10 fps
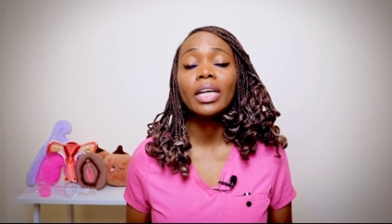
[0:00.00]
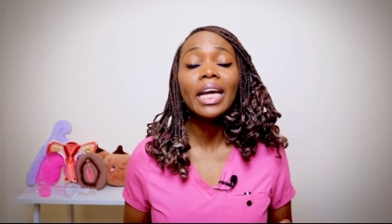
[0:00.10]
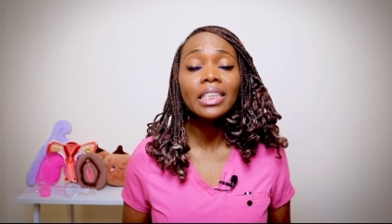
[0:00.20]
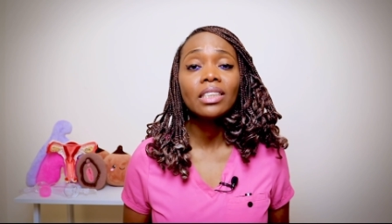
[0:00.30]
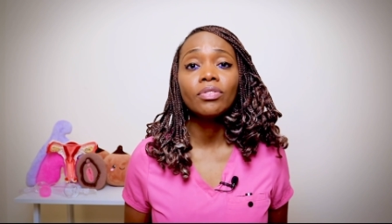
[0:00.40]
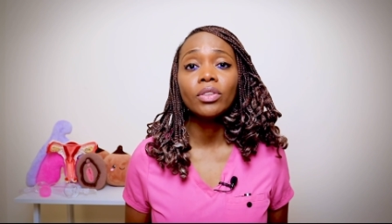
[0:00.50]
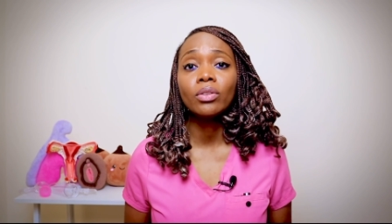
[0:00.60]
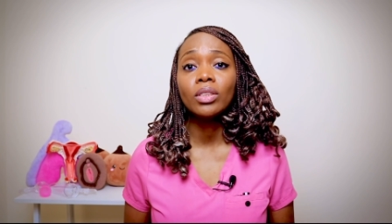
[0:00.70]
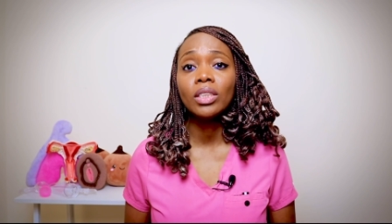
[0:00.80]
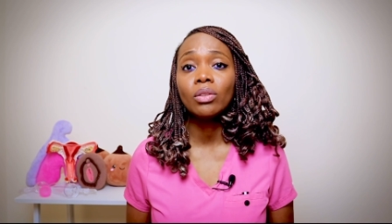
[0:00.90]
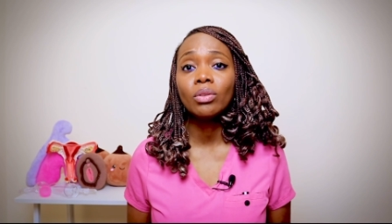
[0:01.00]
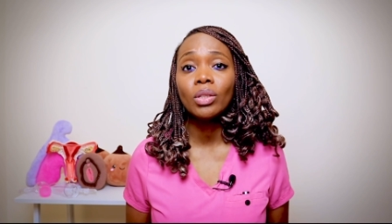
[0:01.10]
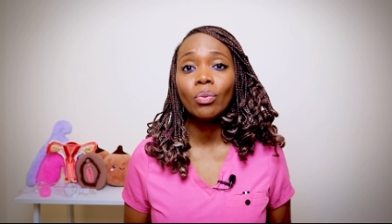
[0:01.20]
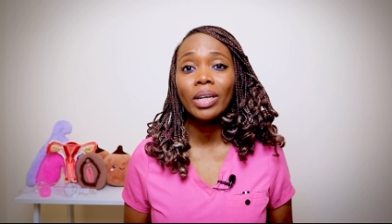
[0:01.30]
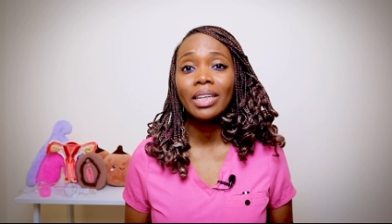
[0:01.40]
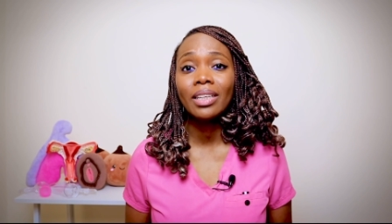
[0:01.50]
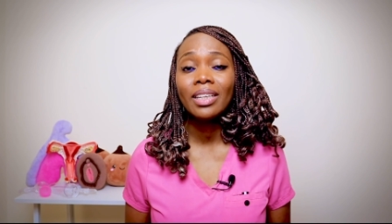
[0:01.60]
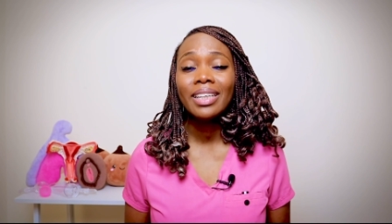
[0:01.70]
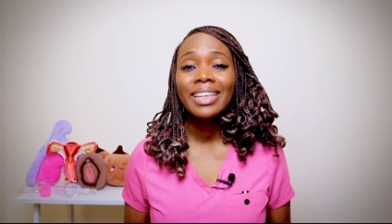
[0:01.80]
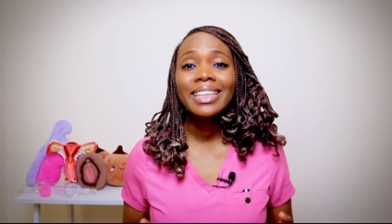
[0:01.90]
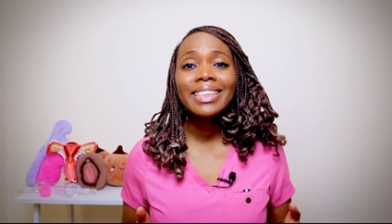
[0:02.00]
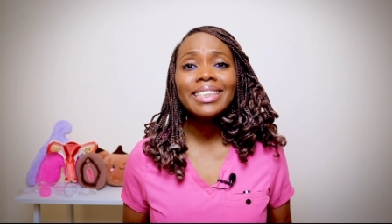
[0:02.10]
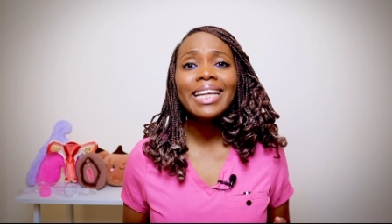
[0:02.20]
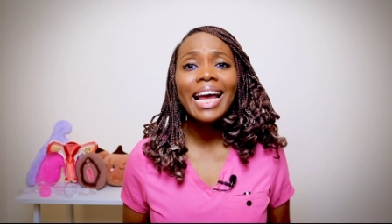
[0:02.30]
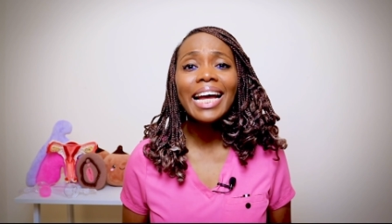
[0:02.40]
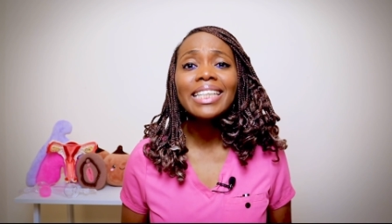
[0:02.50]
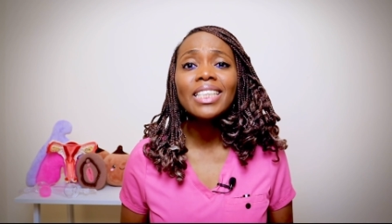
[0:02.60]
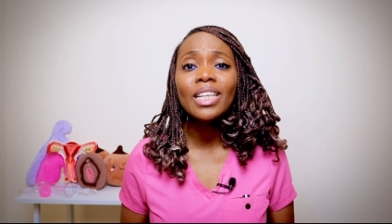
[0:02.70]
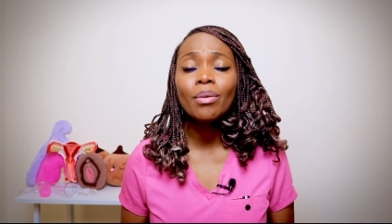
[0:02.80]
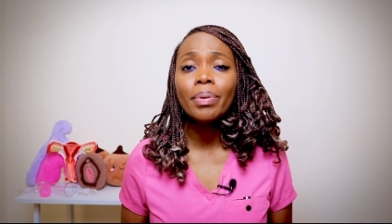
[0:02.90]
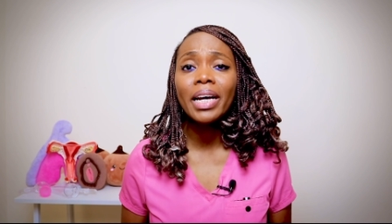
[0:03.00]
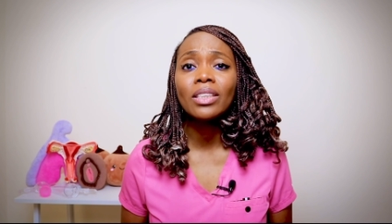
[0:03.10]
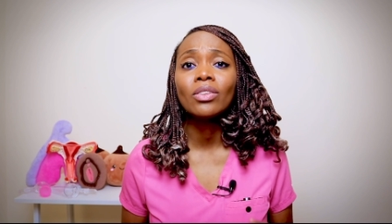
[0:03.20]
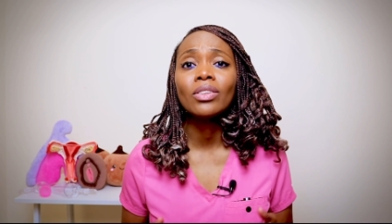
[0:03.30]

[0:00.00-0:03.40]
and difficulty losing weight, this has an impact